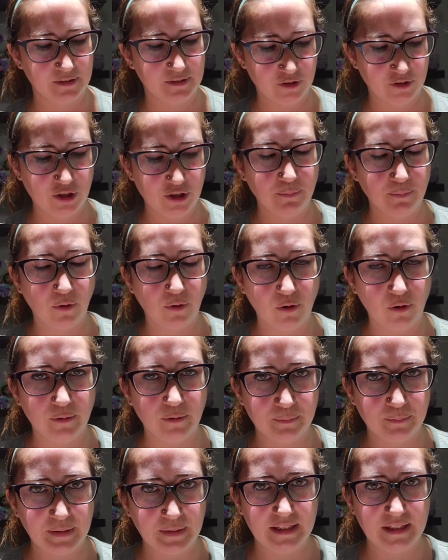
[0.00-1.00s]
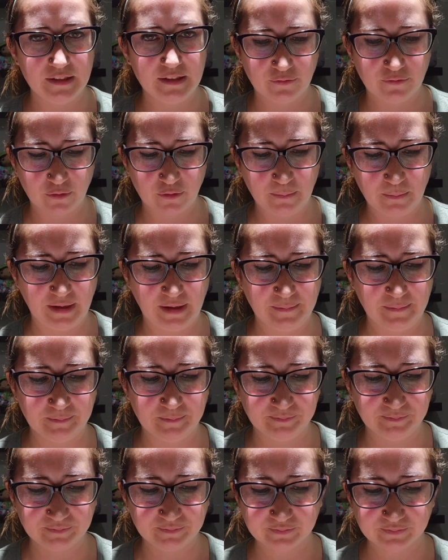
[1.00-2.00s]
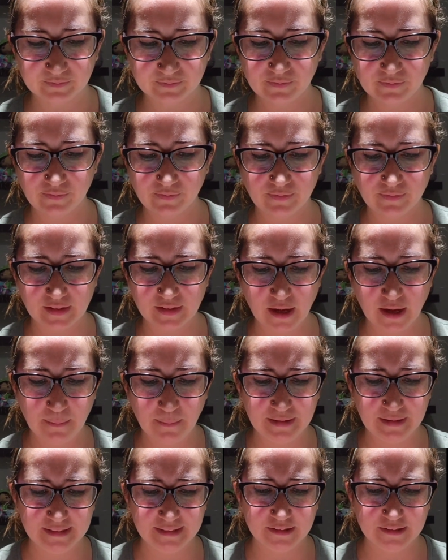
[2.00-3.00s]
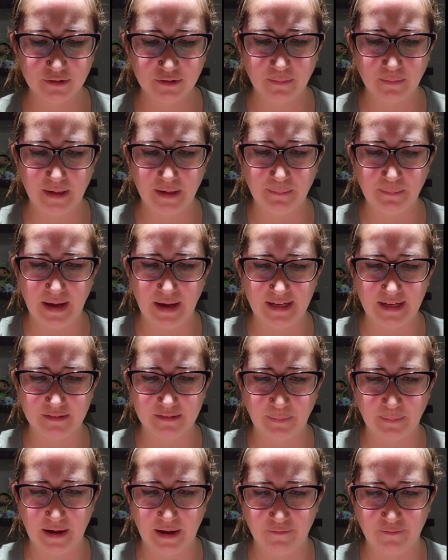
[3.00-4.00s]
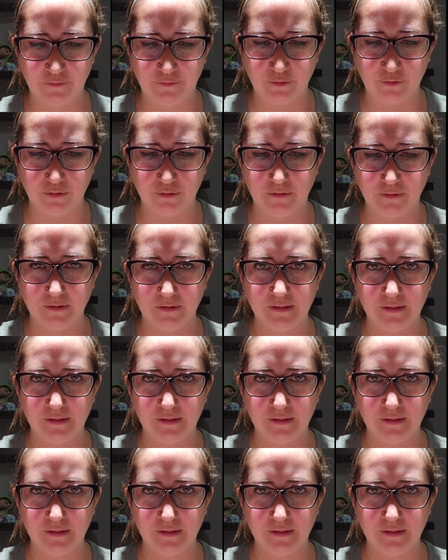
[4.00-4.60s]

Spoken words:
She borrowed beads from me, and my sister made bags of pet food.